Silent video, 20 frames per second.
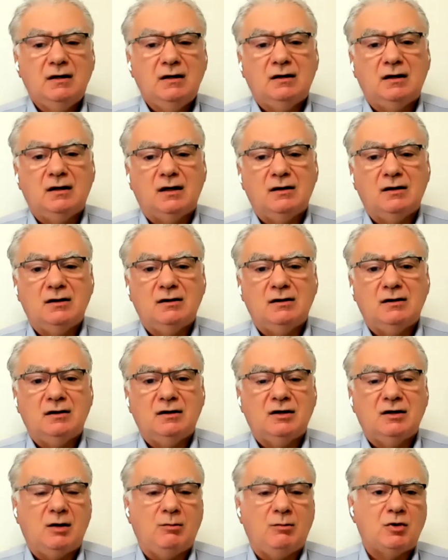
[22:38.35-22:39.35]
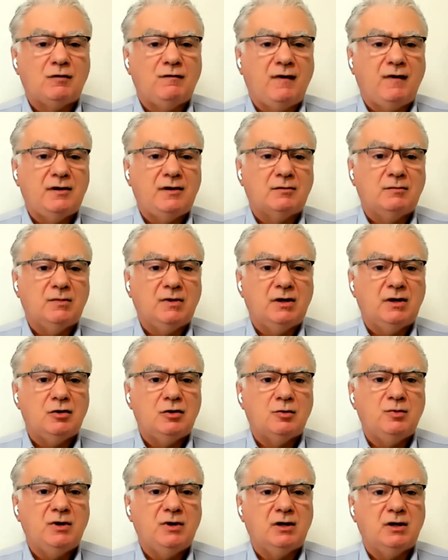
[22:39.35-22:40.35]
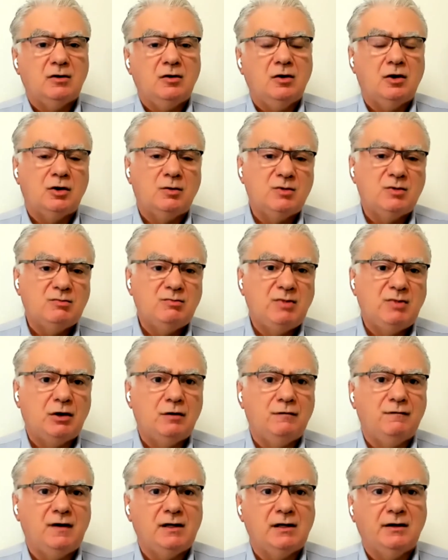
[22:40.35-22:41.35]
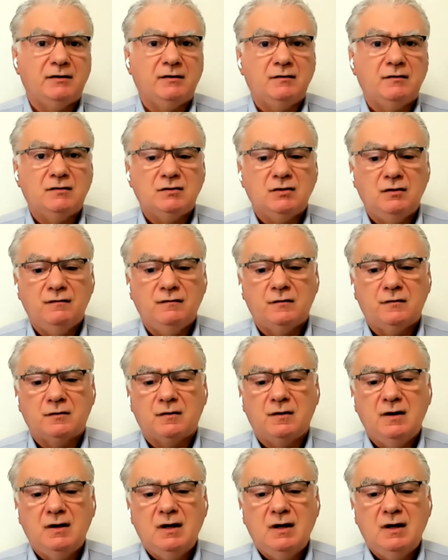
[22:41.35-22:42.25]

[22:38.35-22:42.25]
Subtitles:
a number of other European economies, Bank of England and so forth.